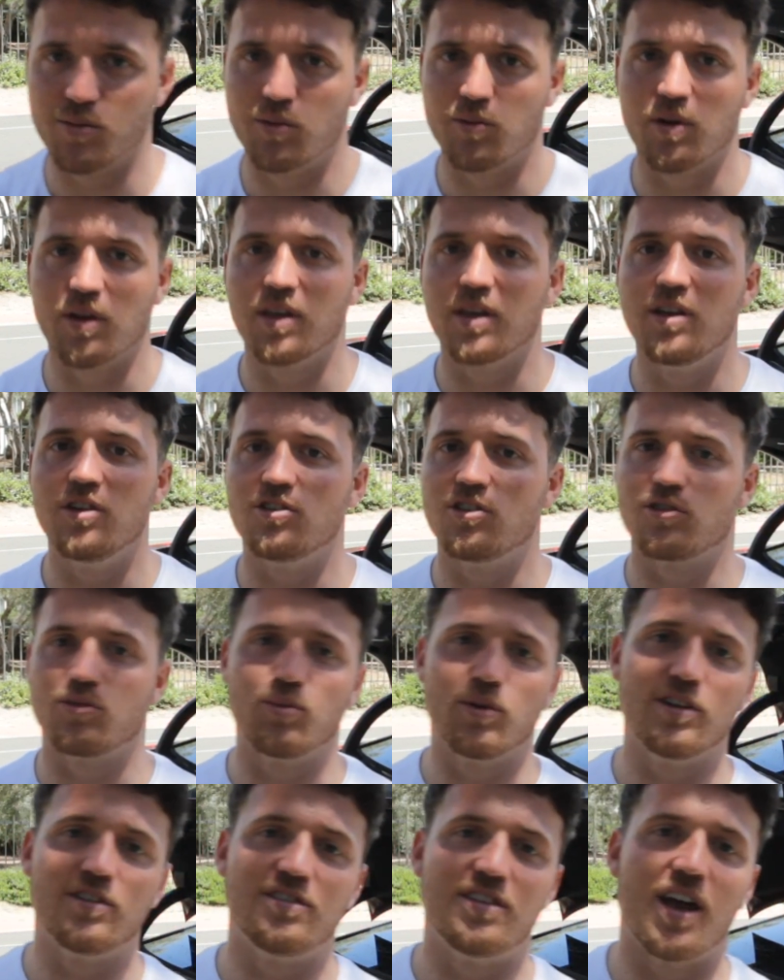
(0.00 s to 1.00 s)
when really you just
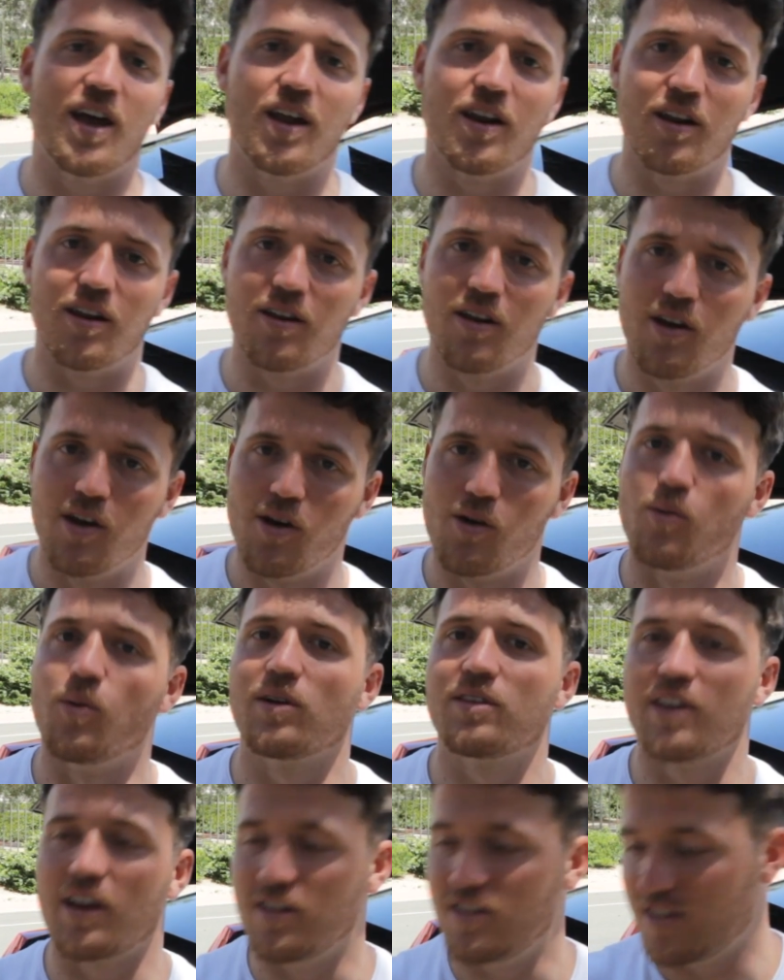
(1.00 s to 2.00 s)
restated
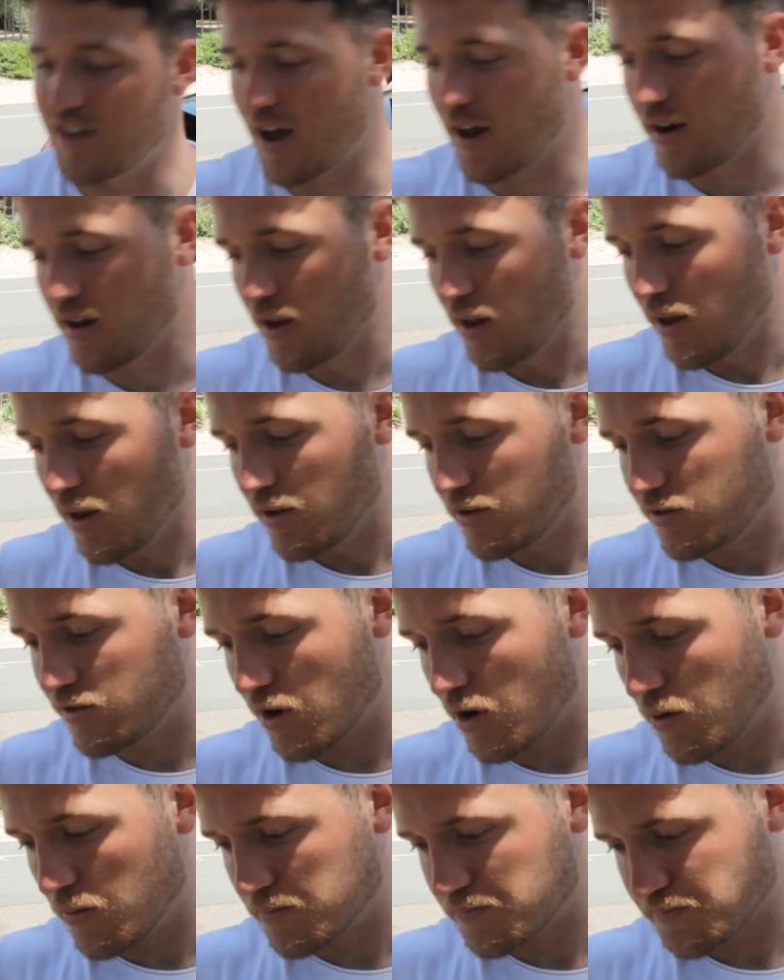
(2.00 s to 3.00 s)
what they said.
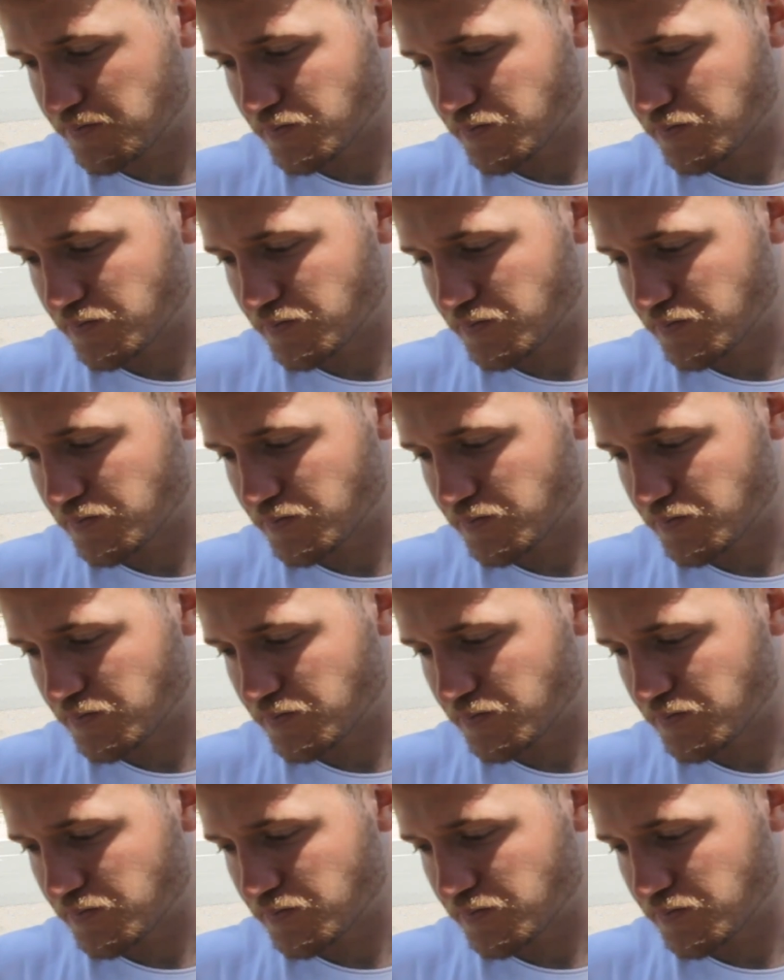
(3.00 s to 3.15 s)
So